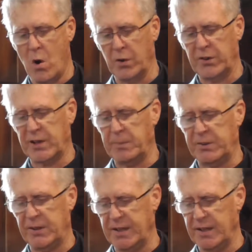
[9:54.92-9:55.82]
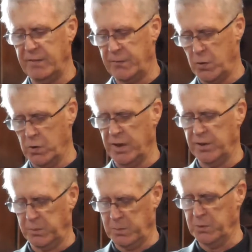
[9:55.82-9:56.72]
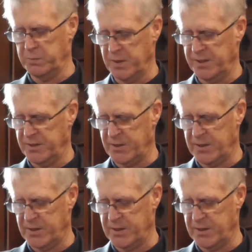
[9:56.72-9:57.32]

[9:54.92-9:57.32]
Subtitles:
or subsidy for his movement."